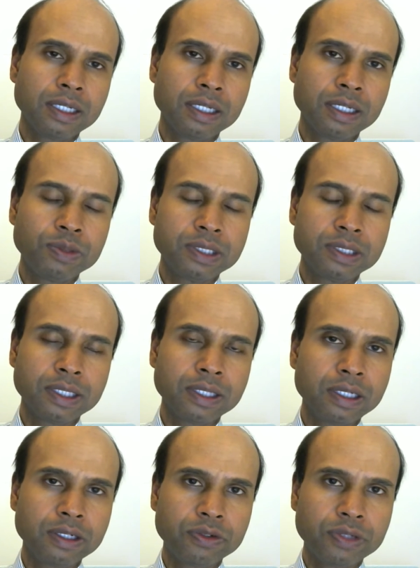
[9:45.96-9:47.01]
uh, which is
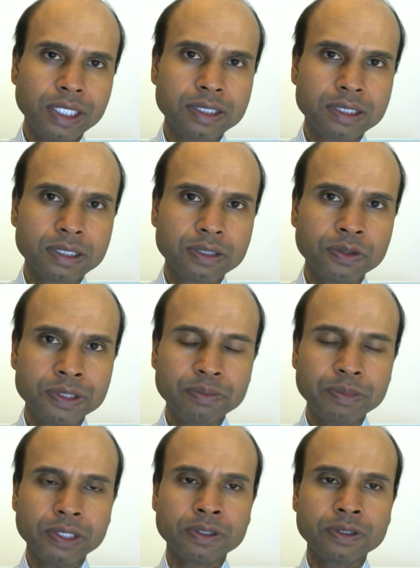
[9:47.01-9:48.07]
another great Course
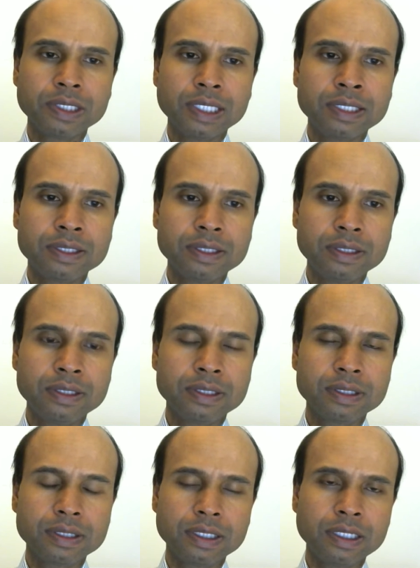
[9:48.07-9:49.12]
in Miracles
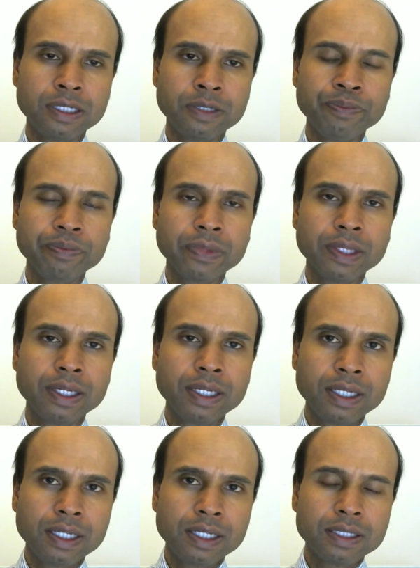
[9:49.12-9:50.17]
lessons. Um,
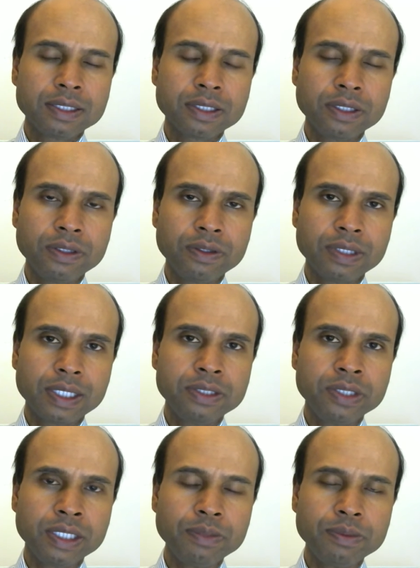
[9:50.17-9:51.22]
so
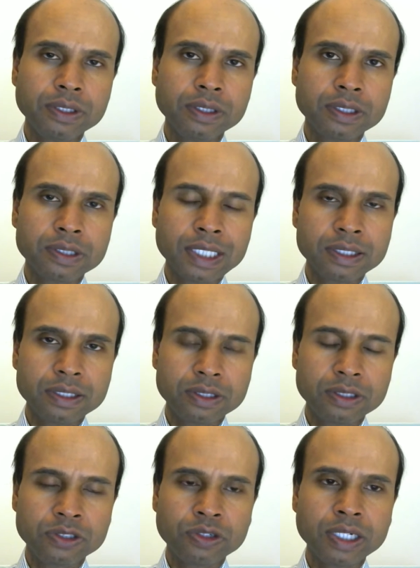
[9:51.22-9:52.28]
as you keep doing those
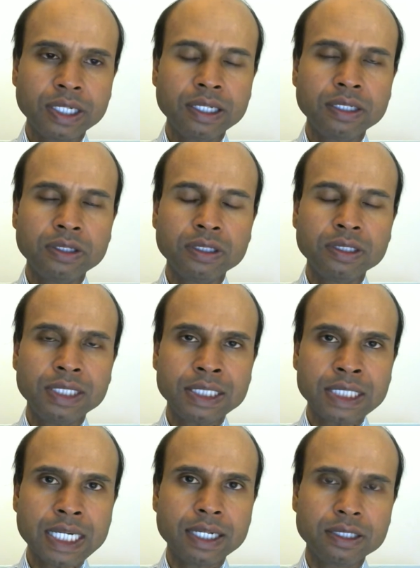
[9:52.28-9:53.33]
lessons and try and
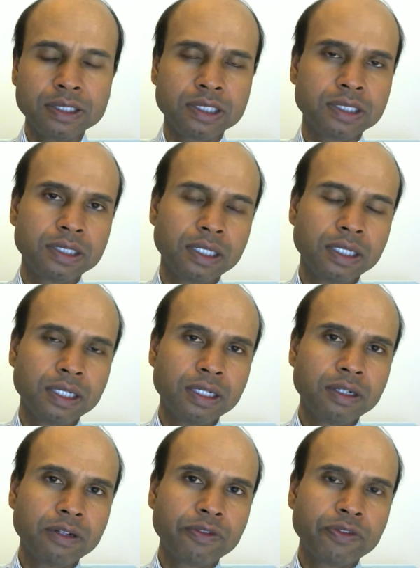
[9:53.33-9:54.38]
detach
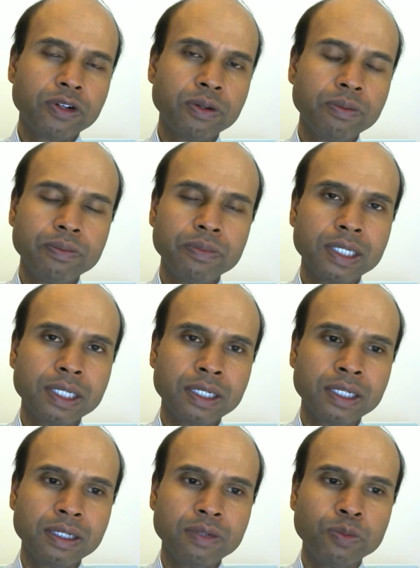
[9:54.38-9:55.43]
from
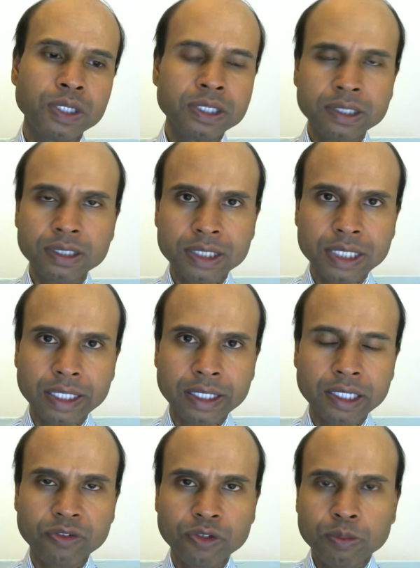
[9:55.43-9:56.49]
uh, wanting to take
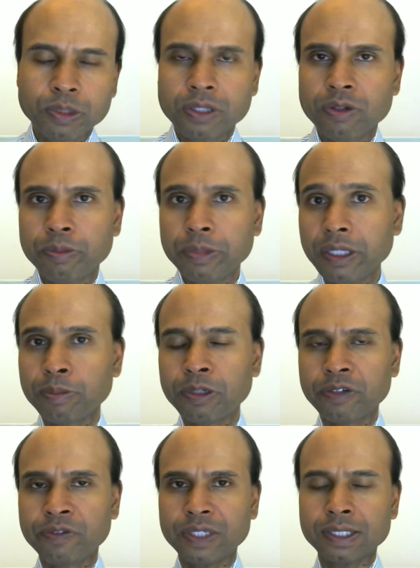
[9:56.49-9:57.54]
care of your brother or be the
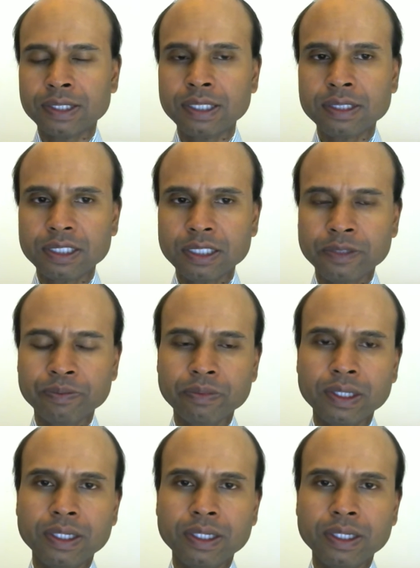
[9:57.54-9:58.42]
perfect sister,